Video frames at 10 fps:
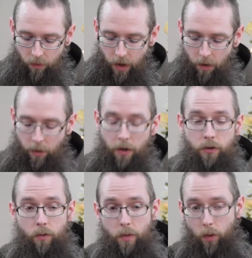How well
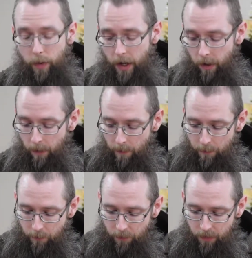do we prepare
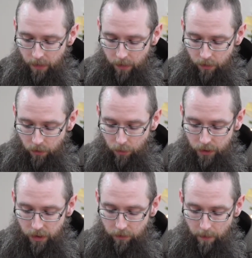to
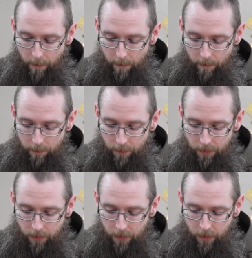receive him?
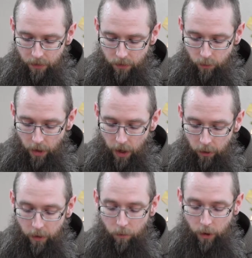Do we
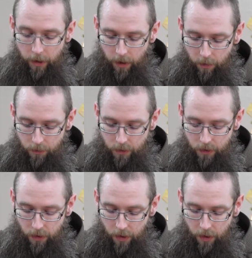honor him when he
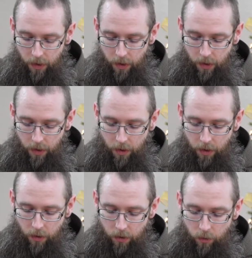comes?
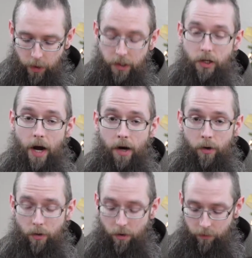Do we get
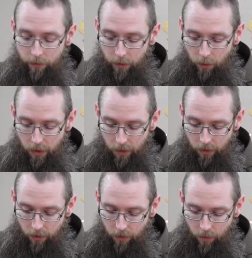tired of
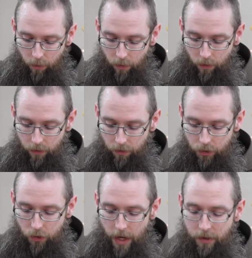looking or
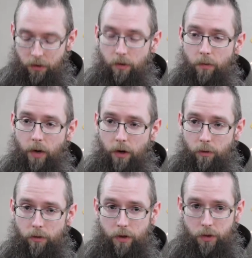distracted by
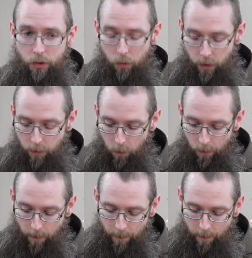other things or people?